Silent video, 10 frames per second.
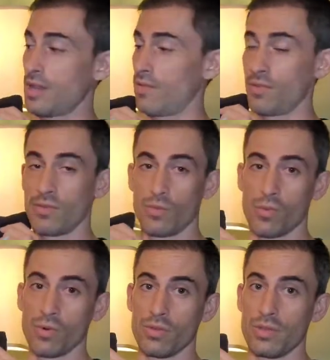I've even
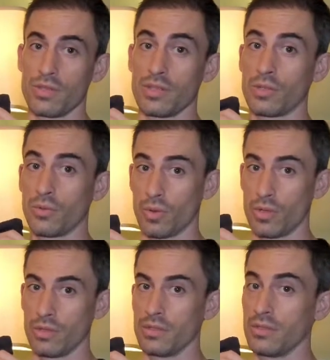worn these in
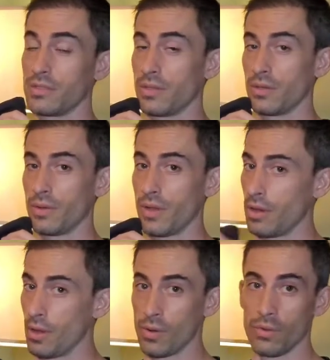Greenland, so I
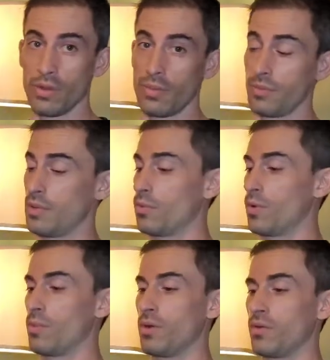know that I'm going to be
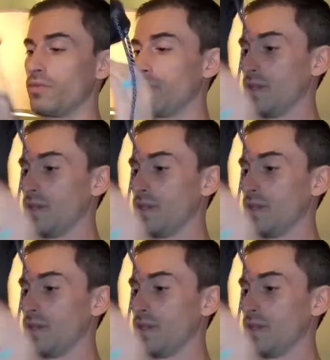warm enough